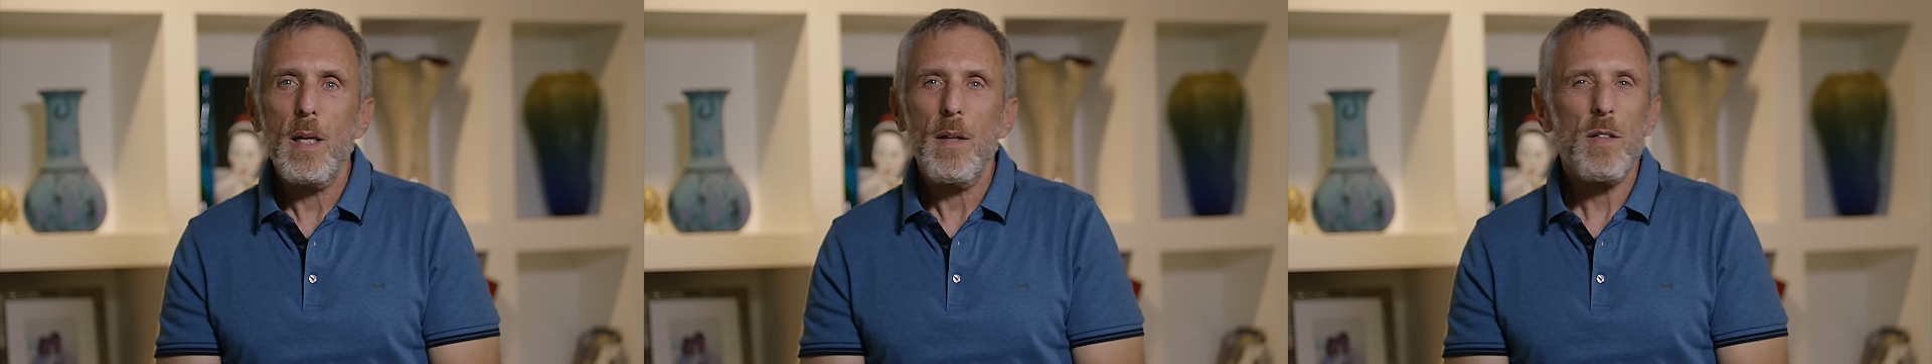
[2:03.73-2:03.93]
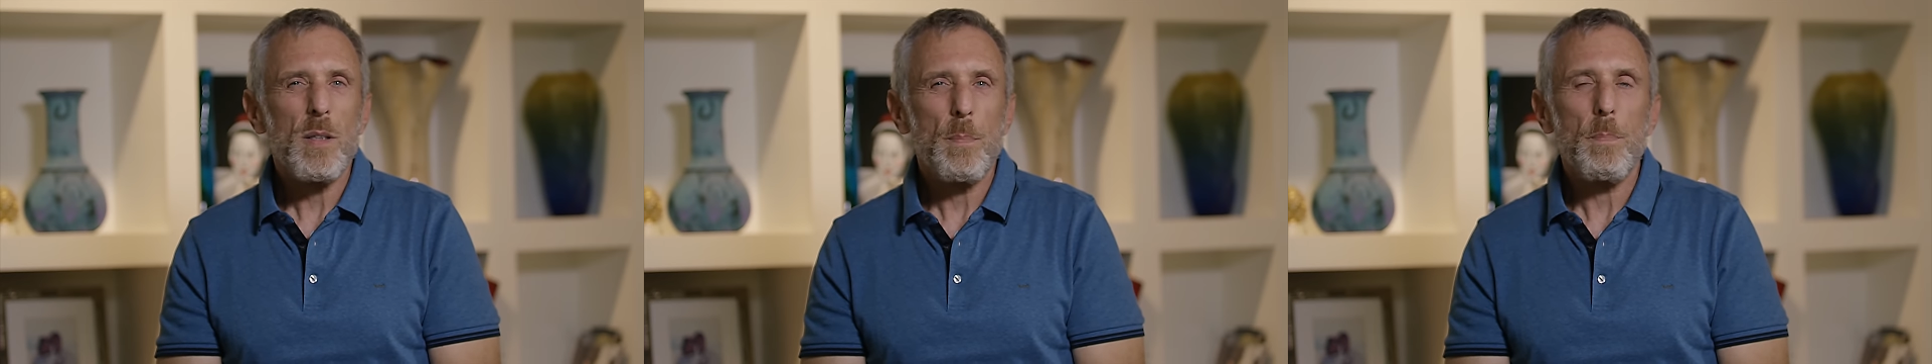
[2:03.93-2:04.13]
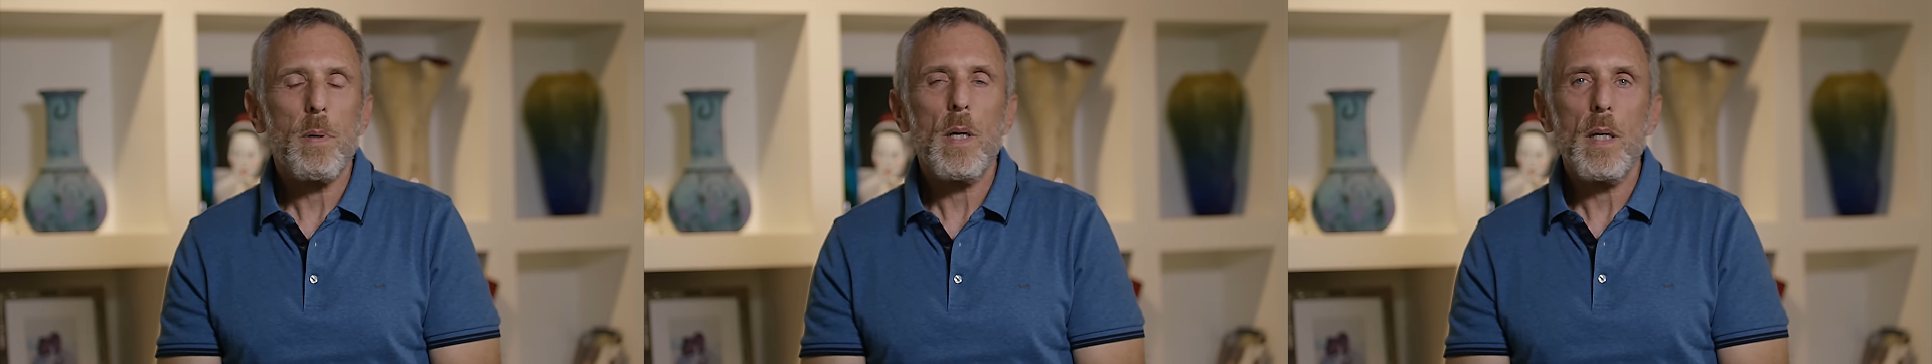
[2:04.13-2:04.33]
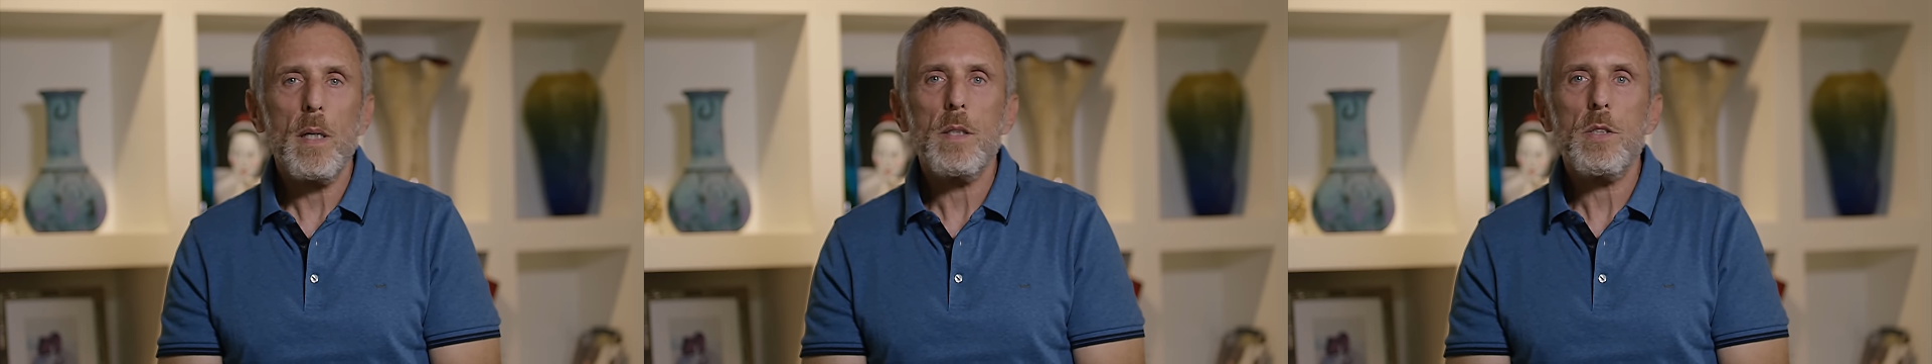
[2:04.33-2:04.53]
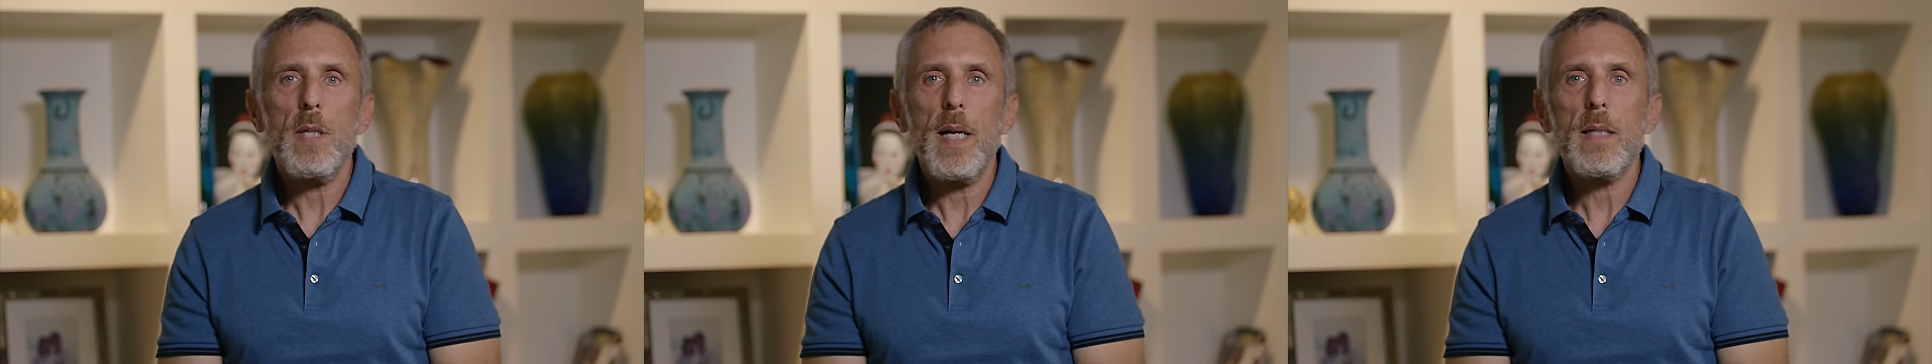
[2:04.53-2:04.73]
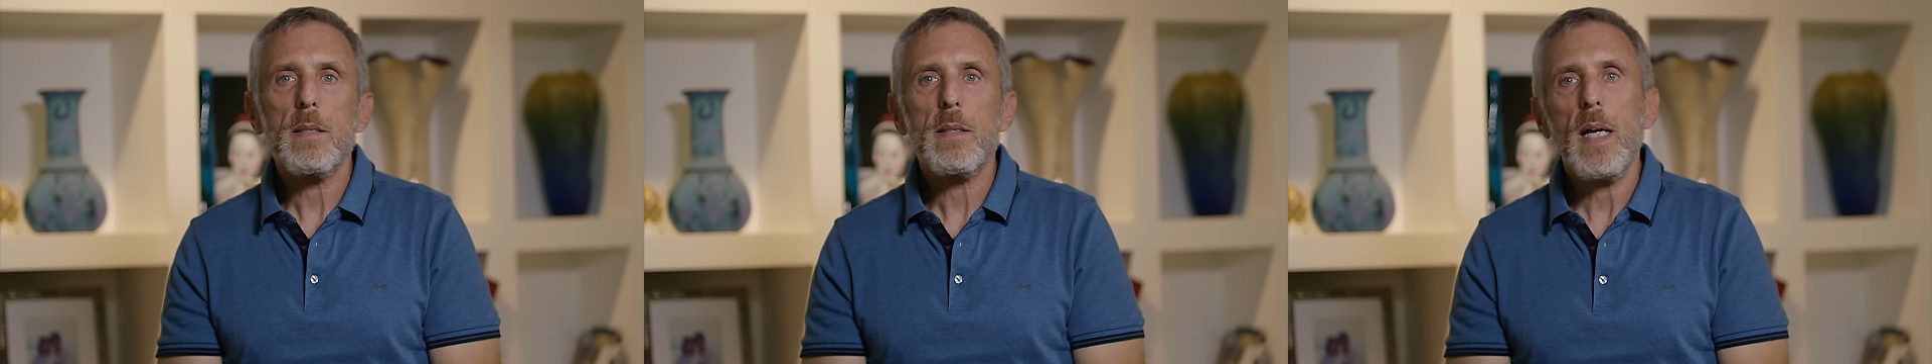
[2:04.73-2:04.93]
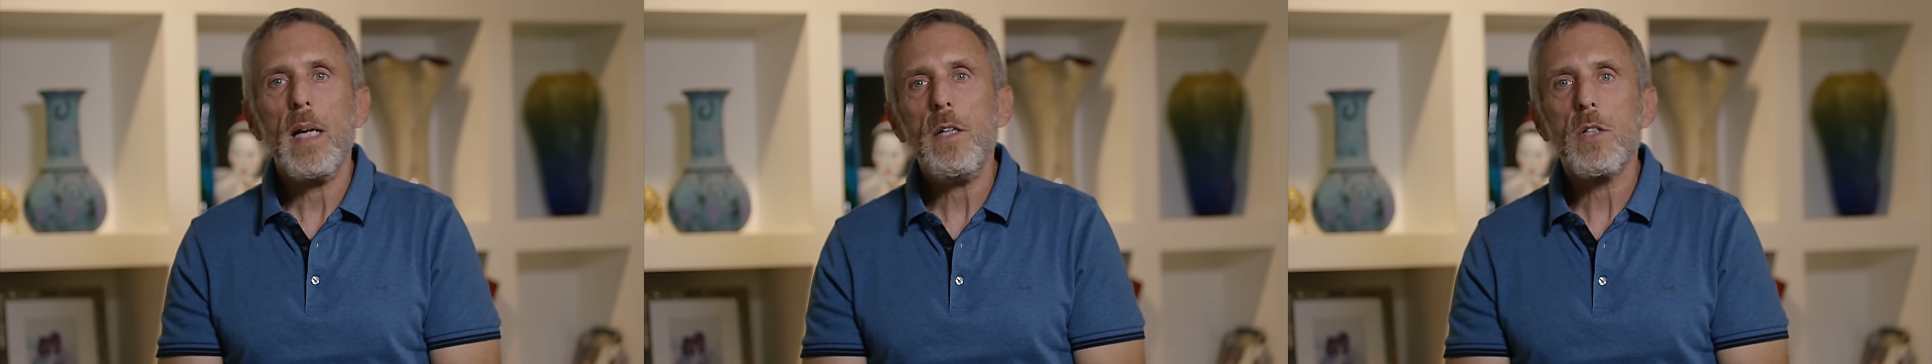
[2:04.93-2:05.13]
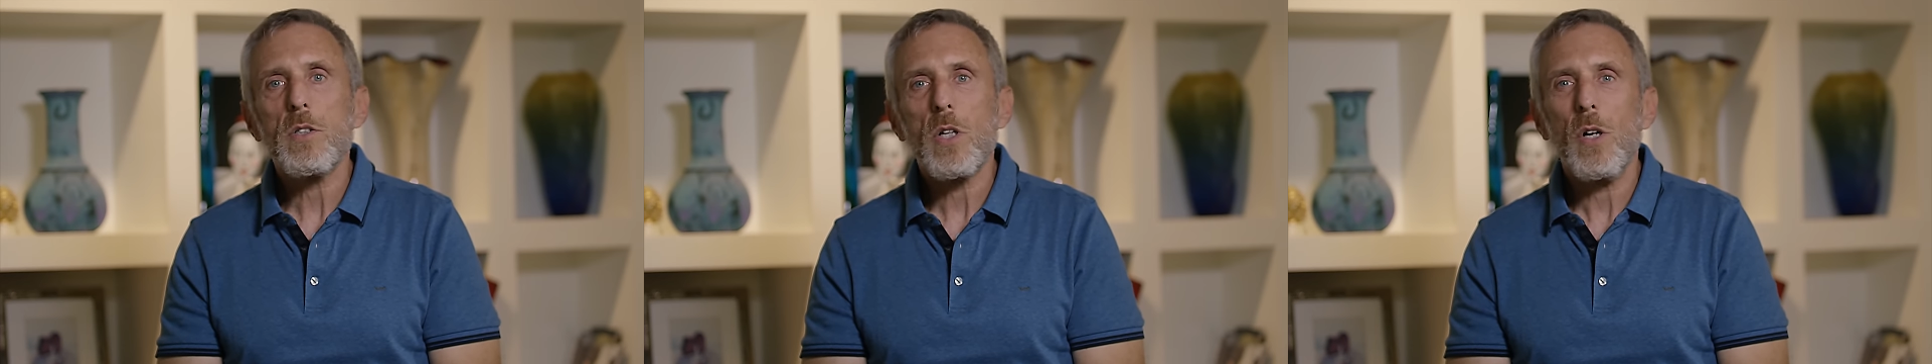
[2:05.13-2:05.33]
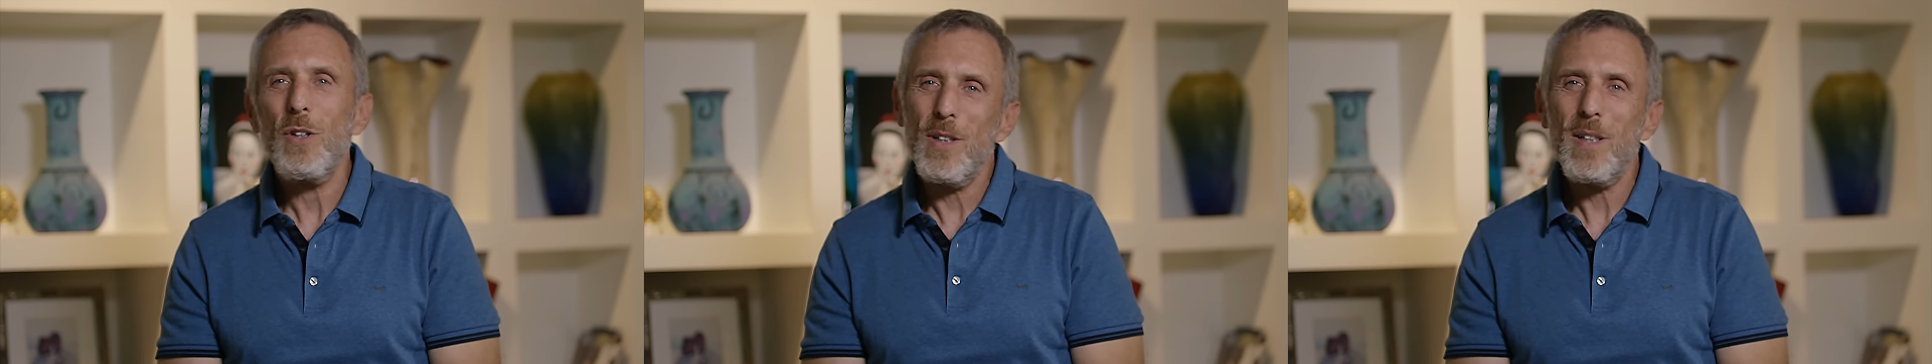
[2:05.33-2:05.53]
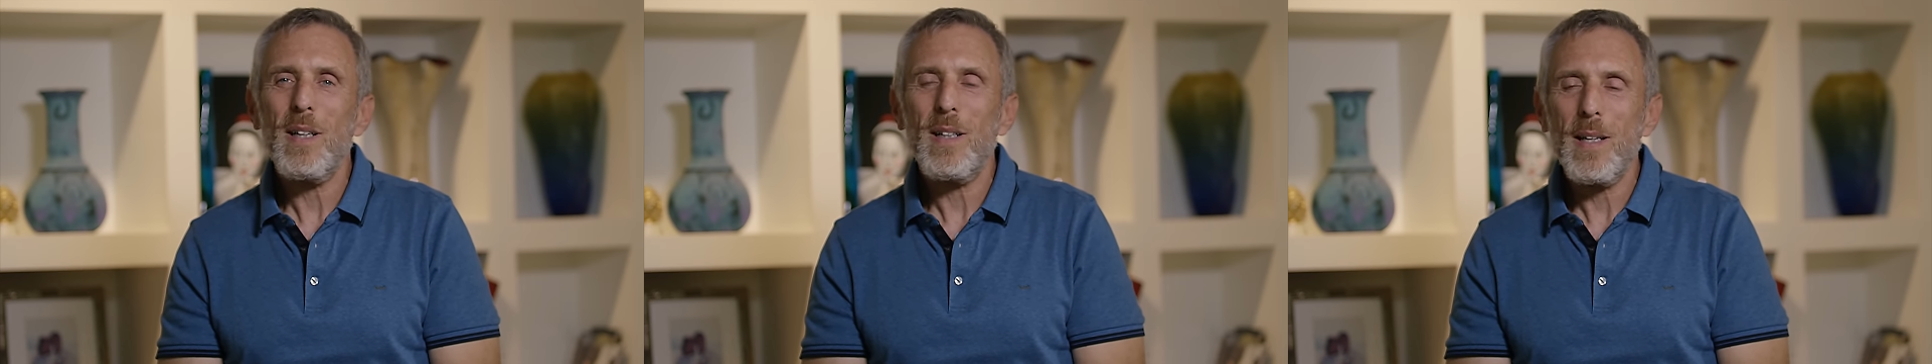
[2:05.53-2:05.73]
there's a pretty good chance 10 years ago,
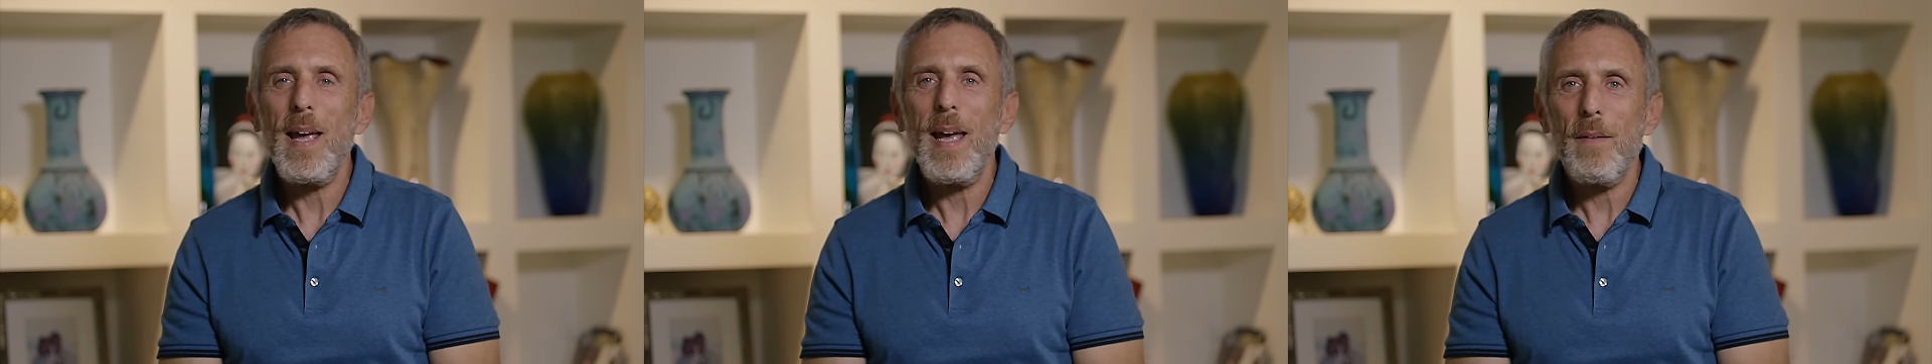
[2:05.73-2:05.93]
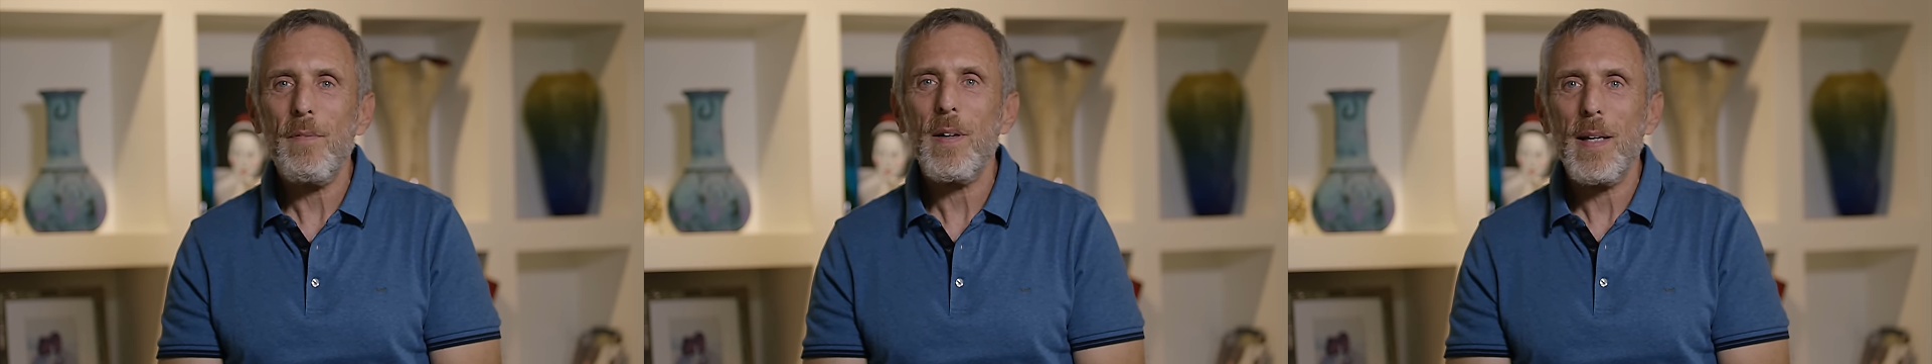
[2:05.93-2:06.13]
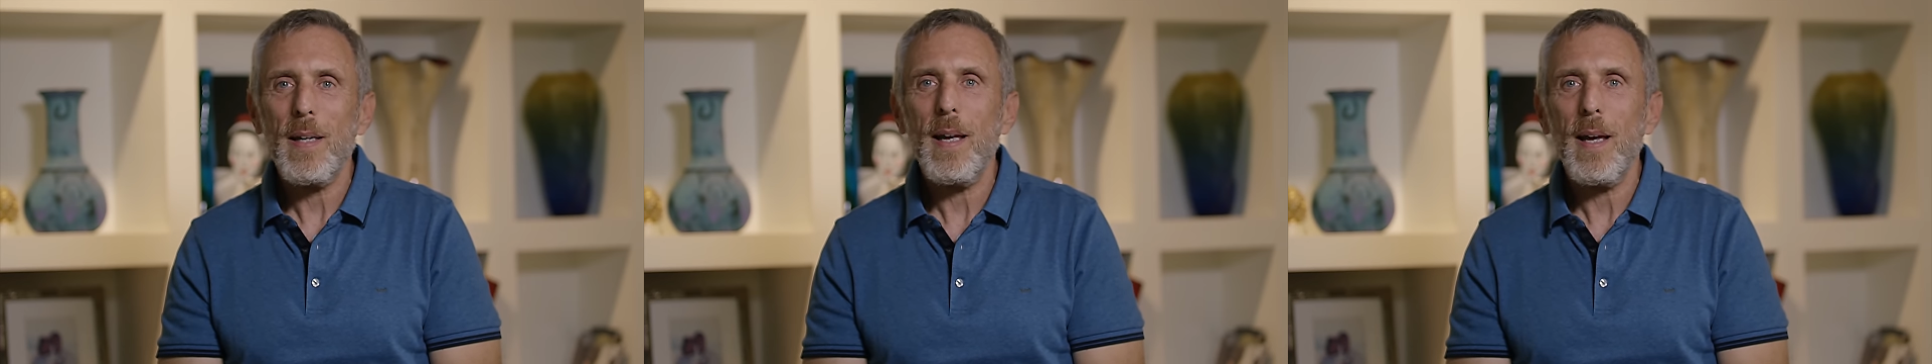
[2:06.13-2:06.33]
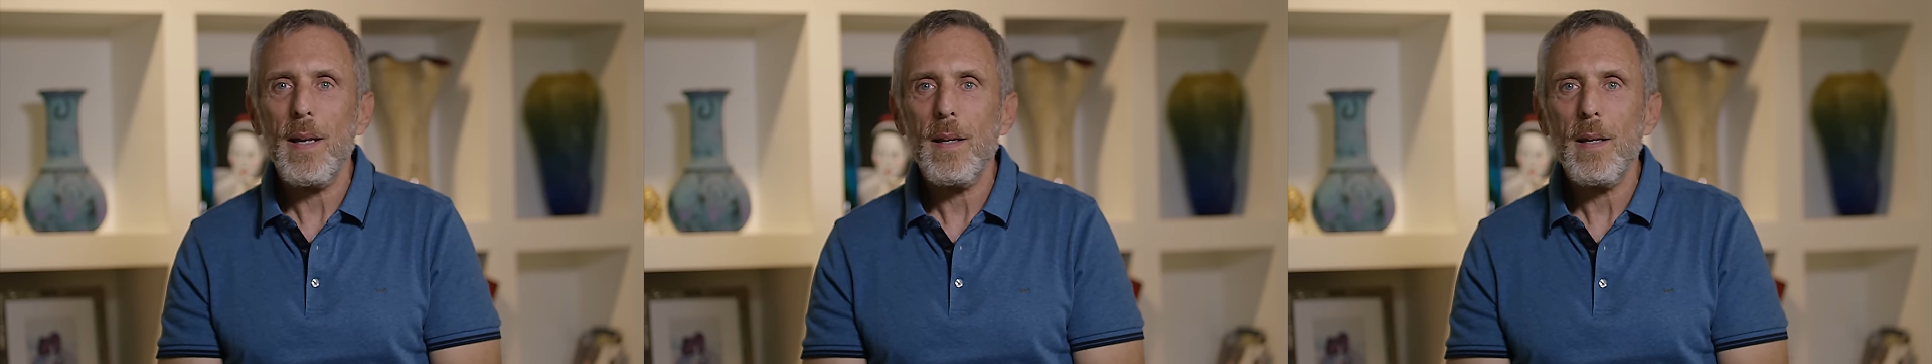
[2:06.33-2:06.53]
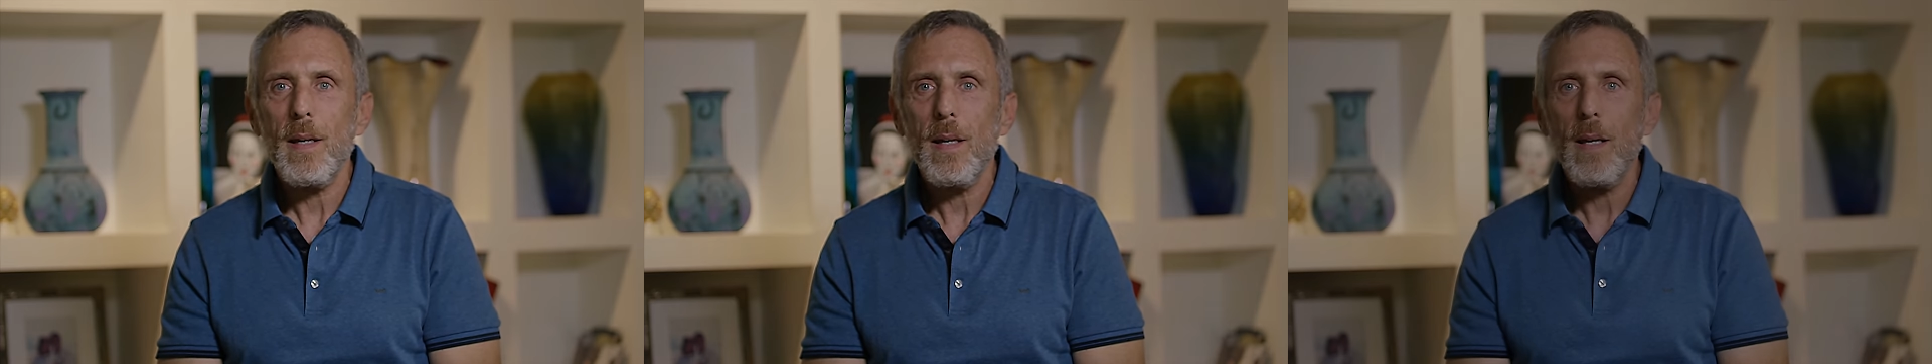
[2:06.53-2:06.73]
you'll get to have it again.